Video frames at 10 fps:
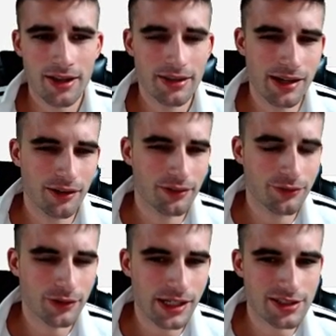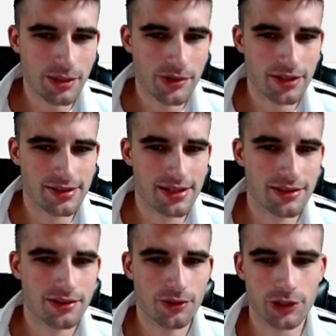Now, for looking at his numbers on the
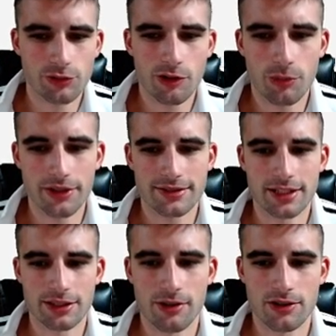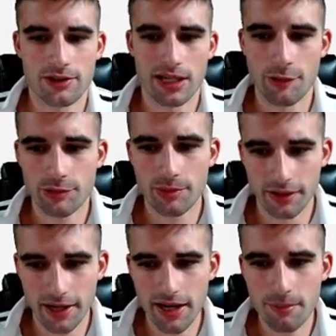season, only 12.6 rushing attempts per
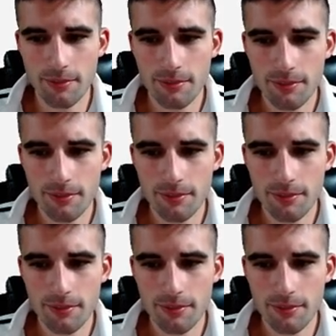game.